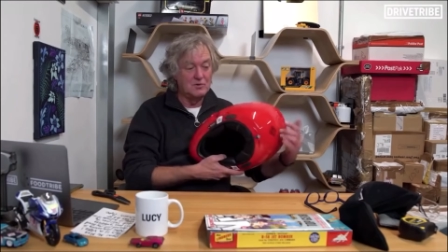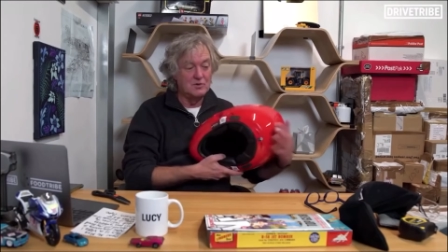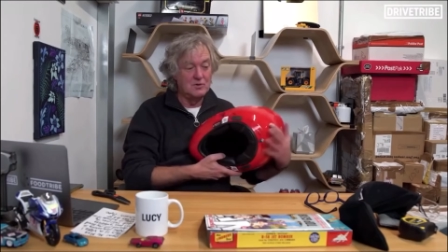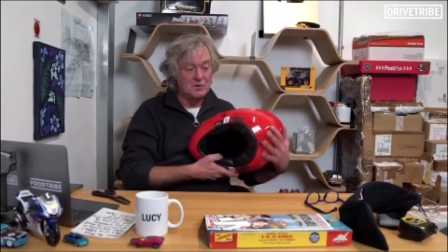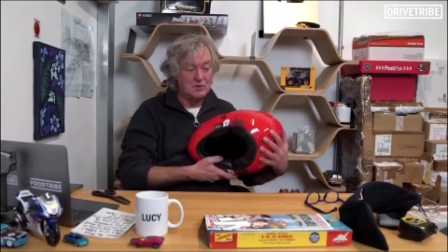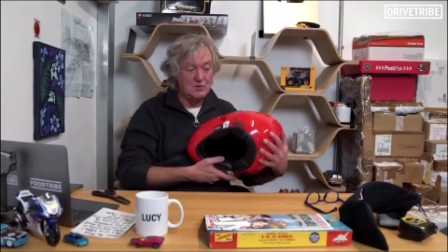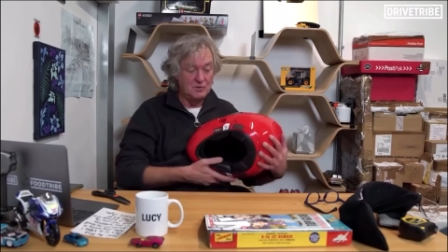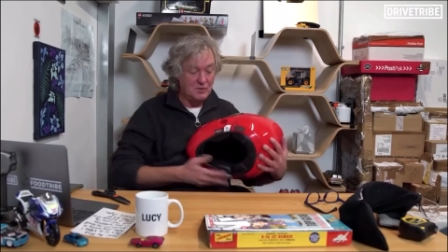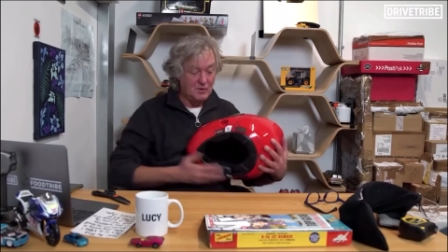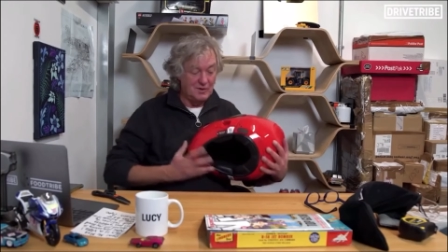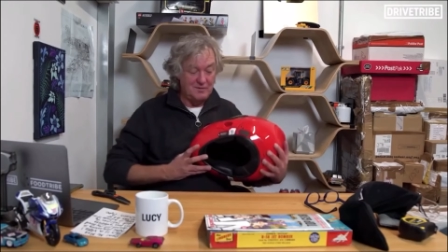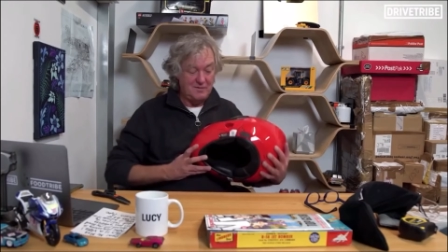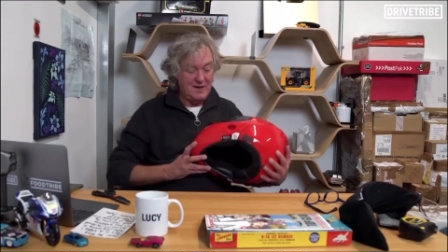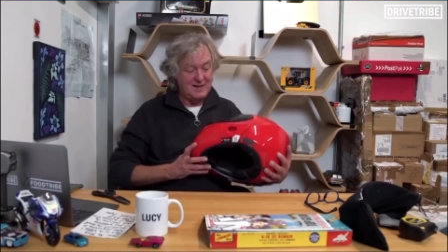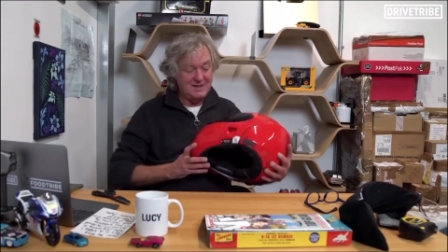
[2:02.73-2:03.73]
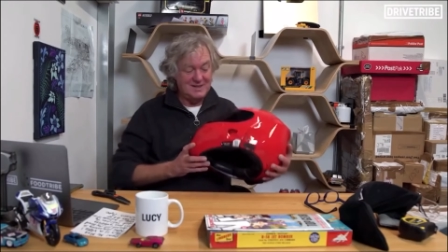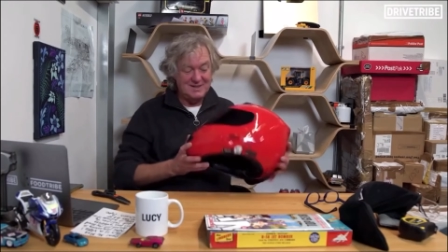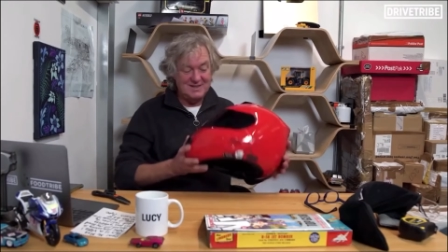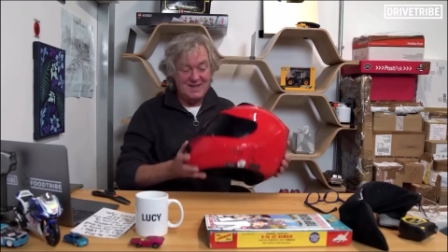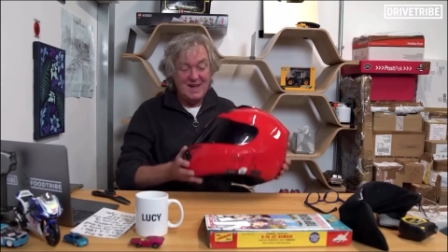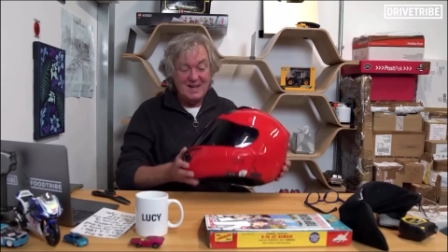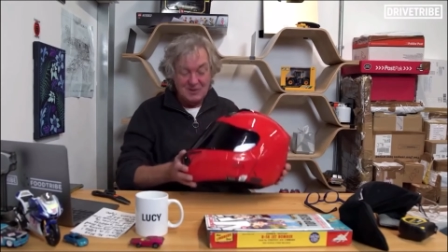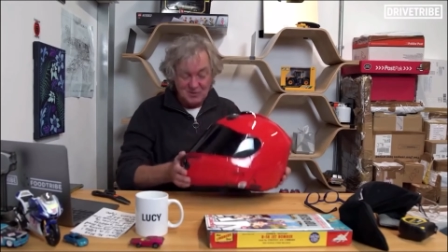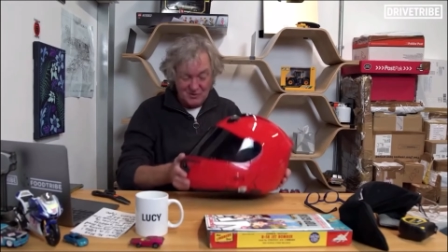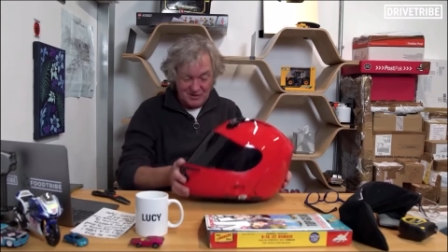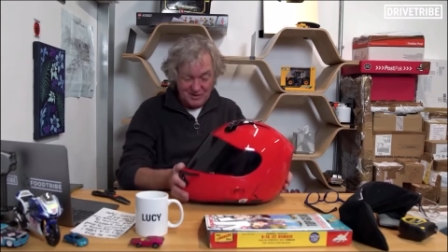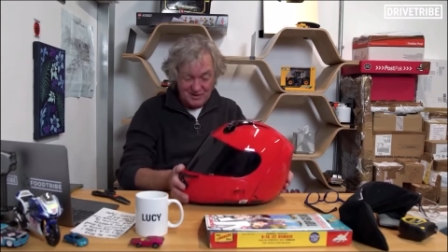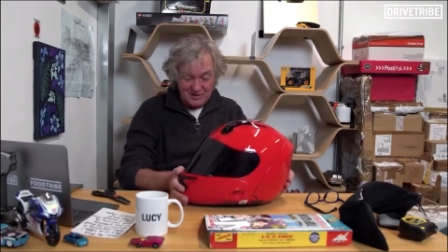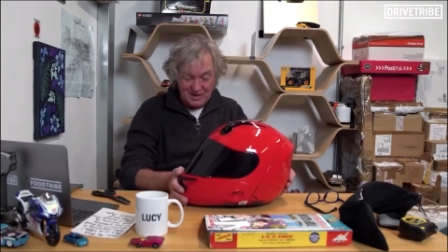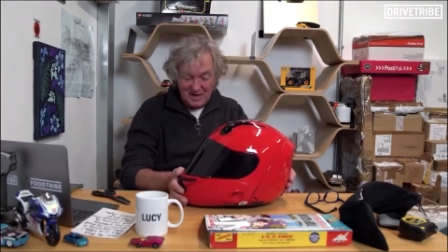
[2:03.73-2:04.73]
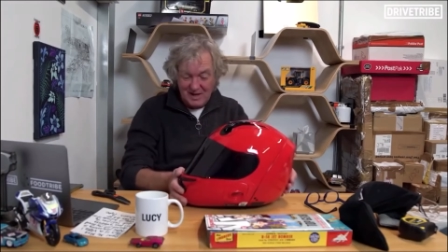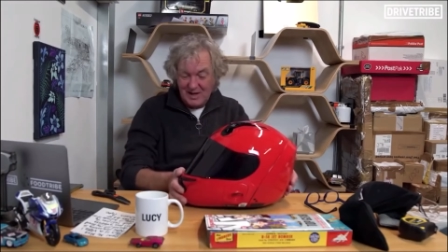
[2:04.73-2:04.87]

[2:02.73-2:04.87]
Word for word: too small. In fact, it's dangerous.